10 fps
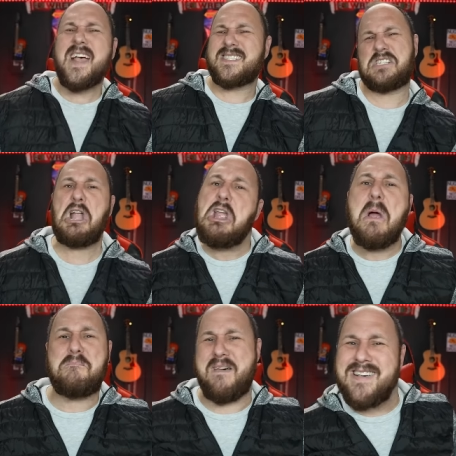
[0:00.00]
it's none of
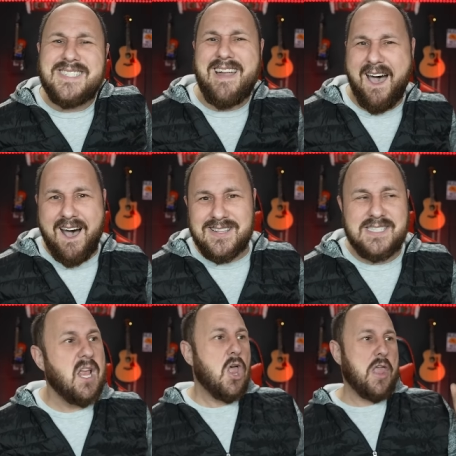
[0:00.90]
your
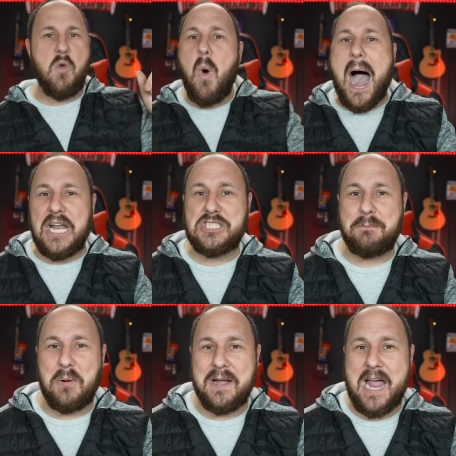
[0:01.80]
business. Then why did you
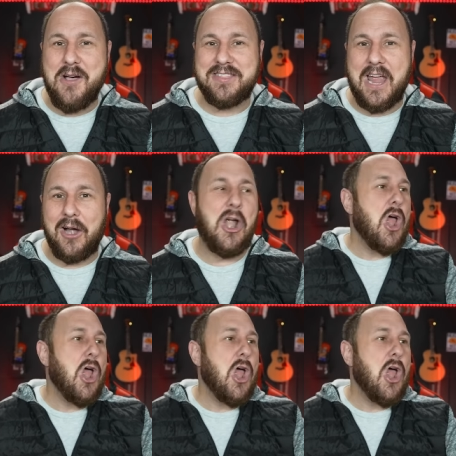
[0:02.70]
put it out there?